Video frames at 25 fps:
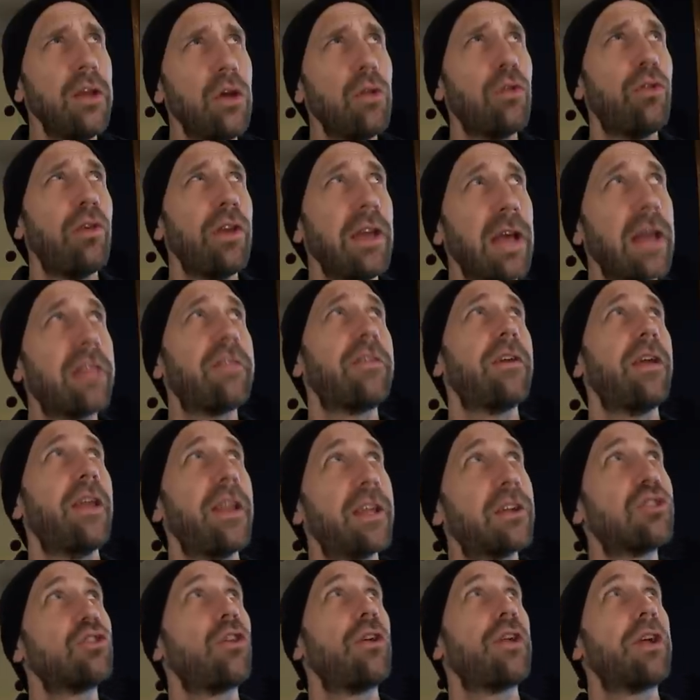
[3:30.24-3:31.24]
using SE
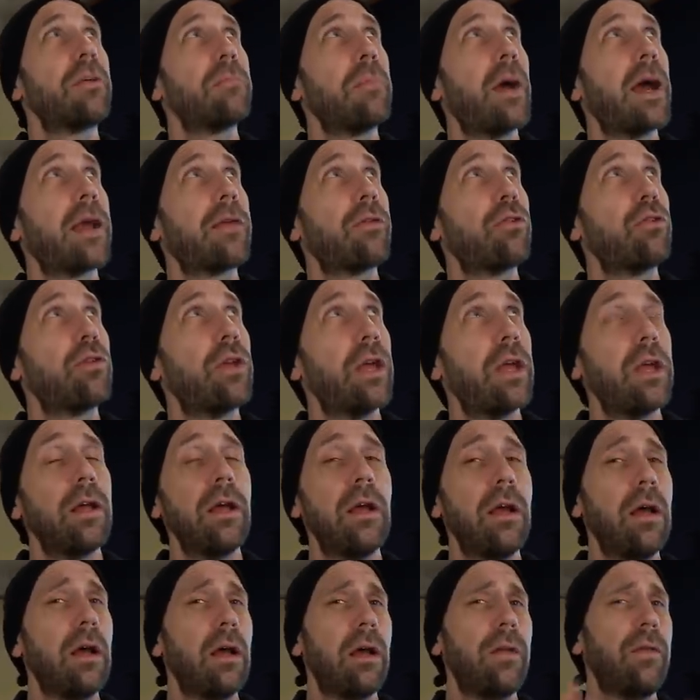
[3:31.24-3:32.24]
Electronic mics today.
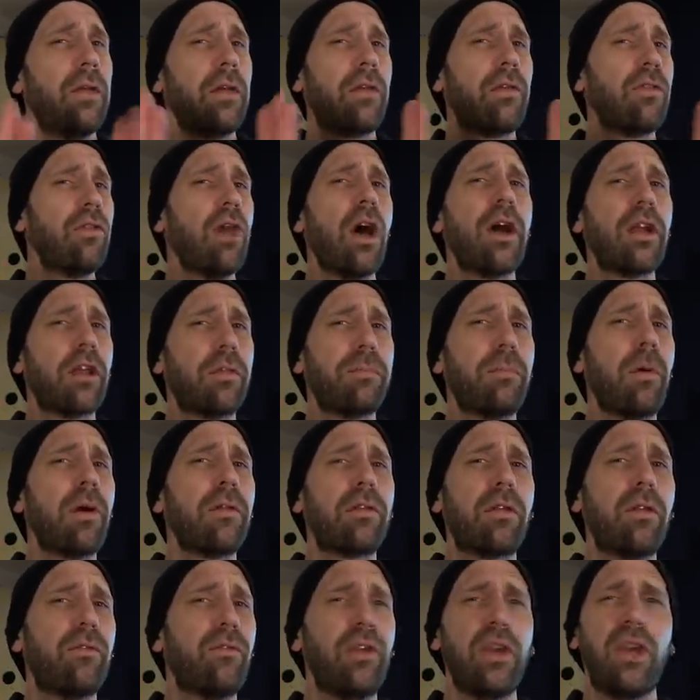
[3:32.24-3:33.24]
This is not a
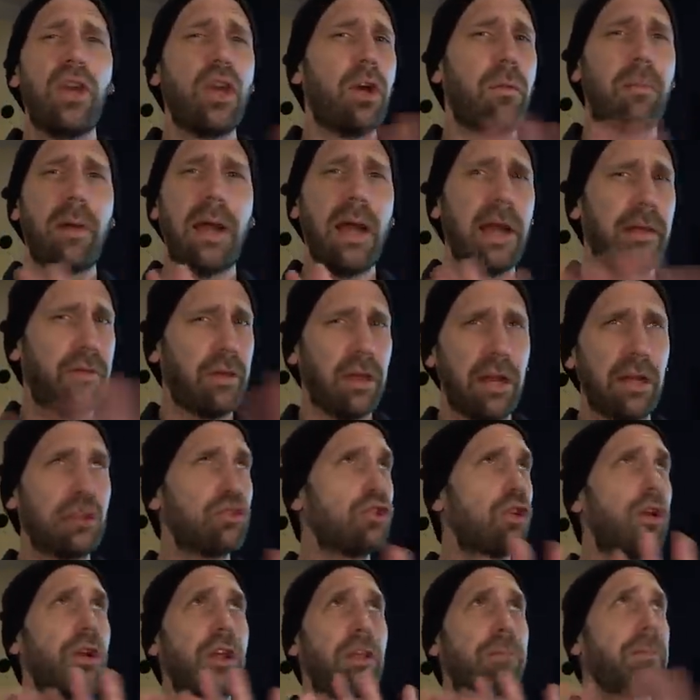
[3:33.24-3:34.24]
sponsored video by SE
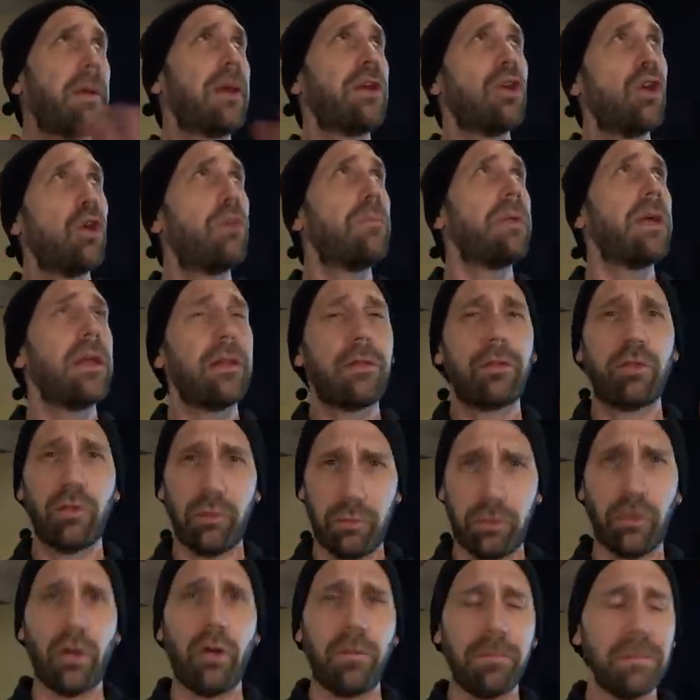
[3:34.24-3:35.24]
Electronics, by no means.
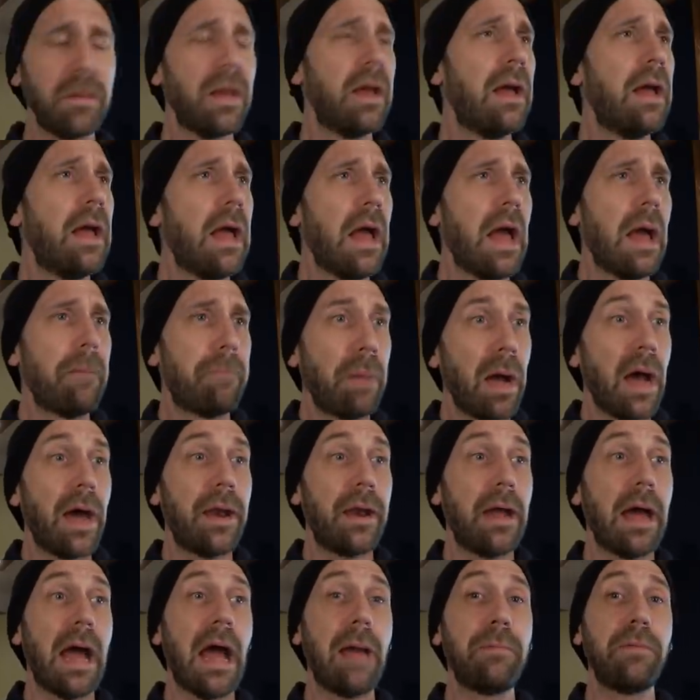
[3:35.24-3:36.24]
So,
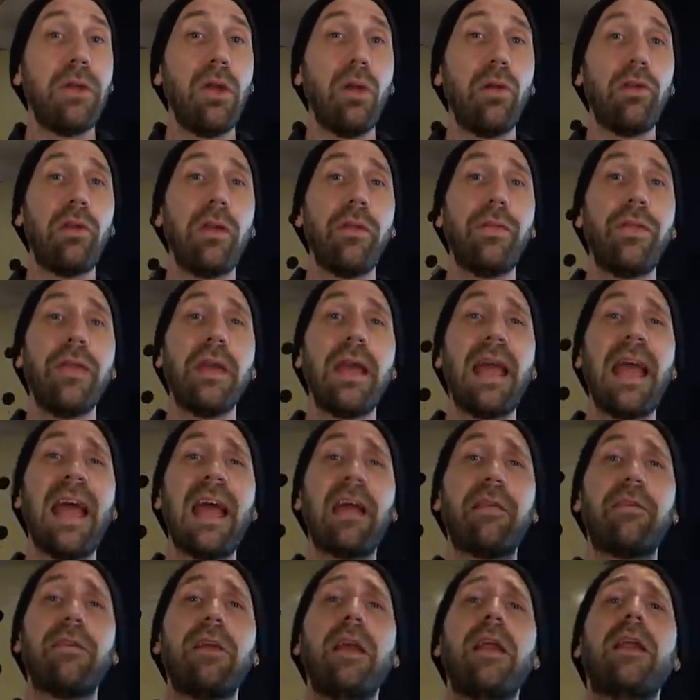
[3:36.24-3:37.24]
but I'm using the
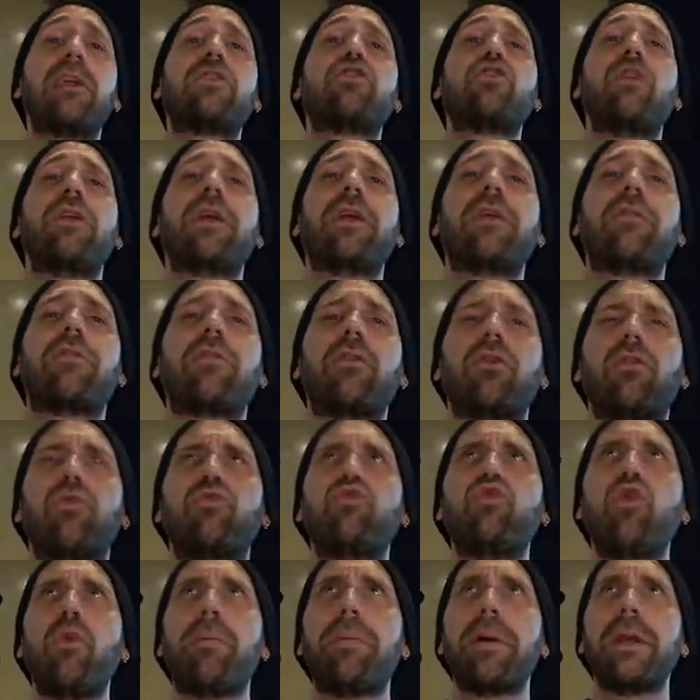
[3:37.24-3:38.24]
SE Electronics
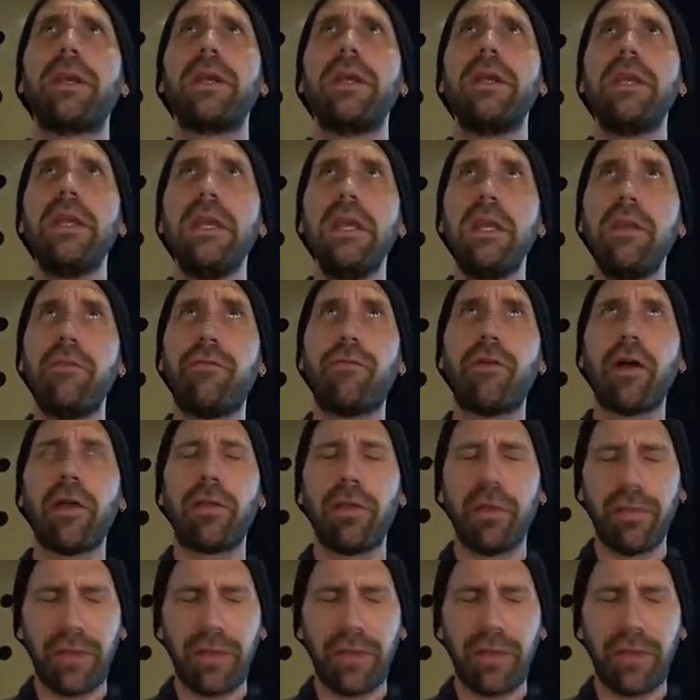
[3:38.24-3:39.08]
Rupert Neve, I